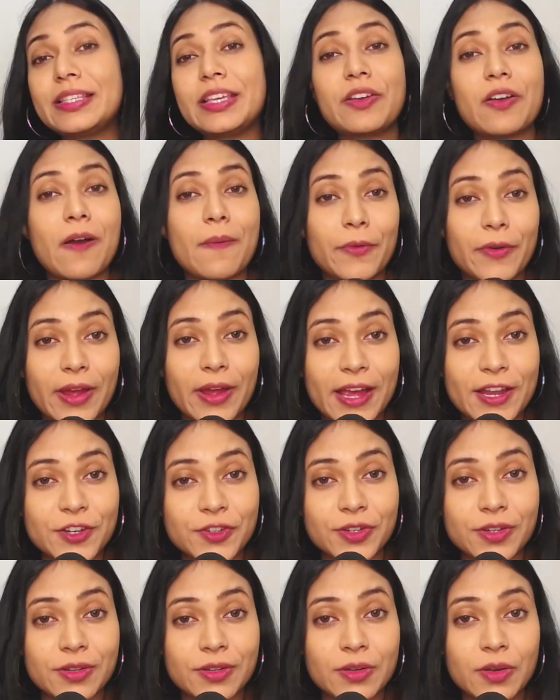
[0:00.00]

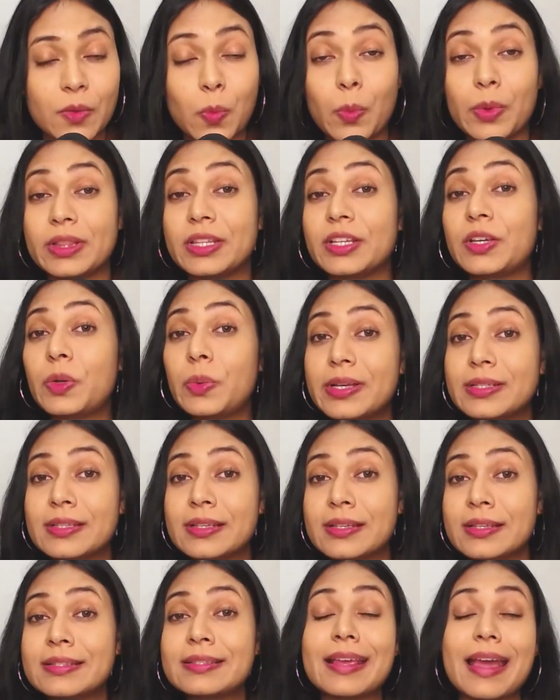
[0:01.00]
comprehension, with
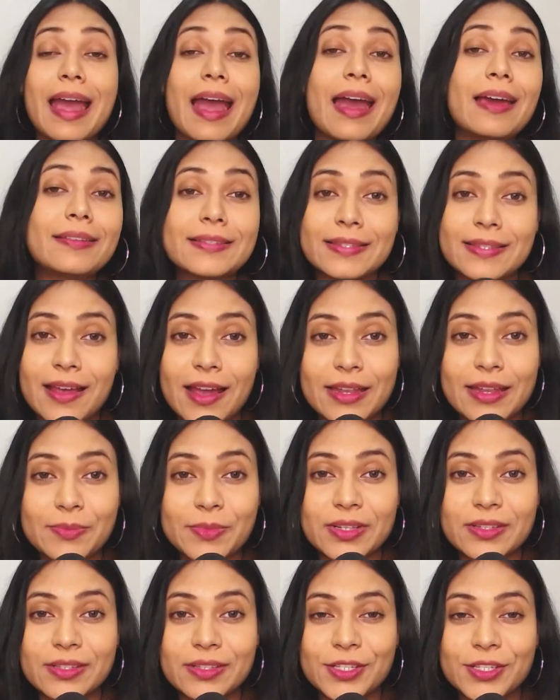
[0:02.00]
quizzes and
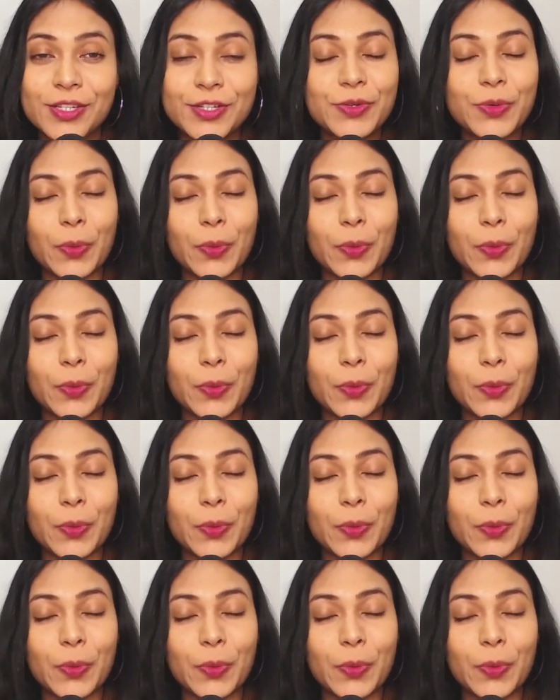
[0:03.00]
assignments to